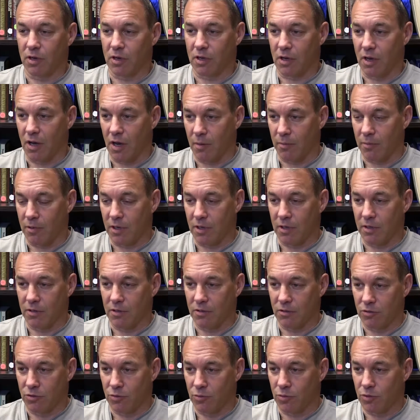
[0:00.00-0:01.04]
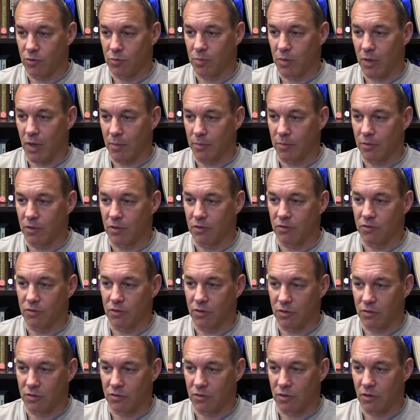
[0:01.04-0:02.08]
accommodated the Jewish population
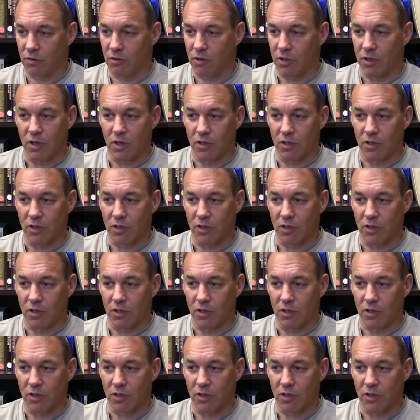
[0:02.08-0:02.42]
of this area,